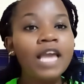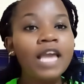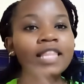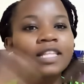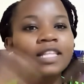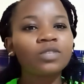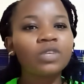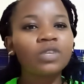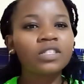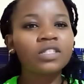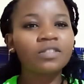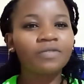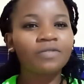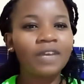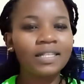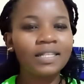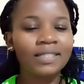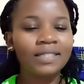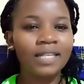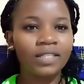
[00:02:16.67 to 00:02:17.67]
in the
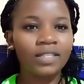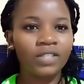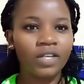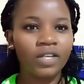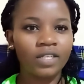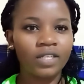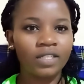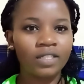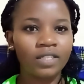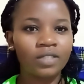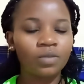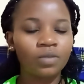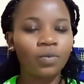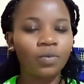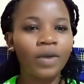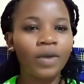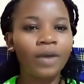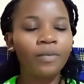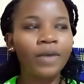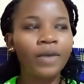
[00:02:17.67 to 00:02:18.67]
21st centuries where,